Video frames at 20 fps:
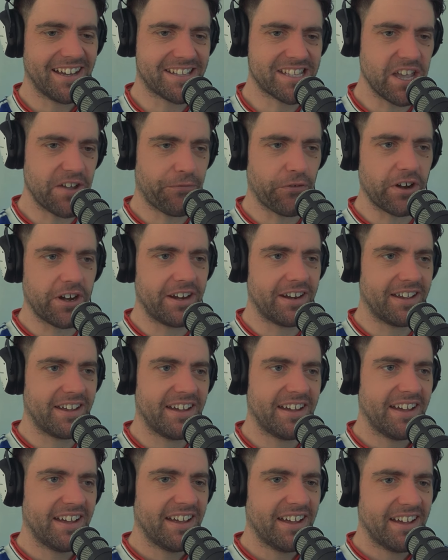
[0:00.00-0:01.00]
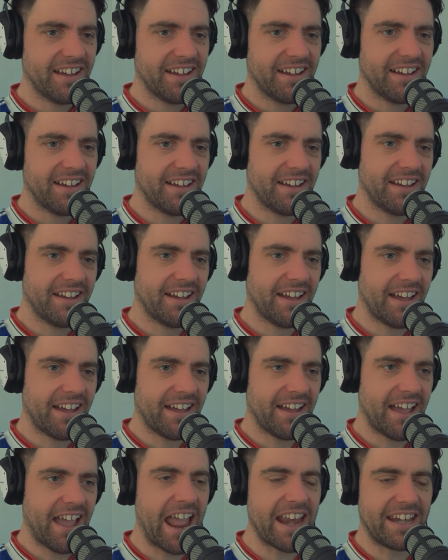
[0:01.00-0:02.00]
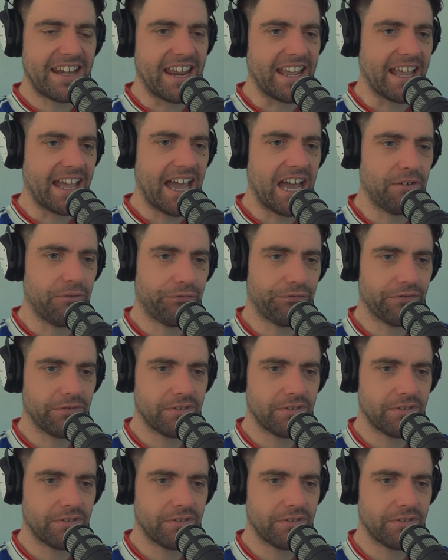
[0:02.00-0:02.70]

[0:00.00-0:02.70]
different ending have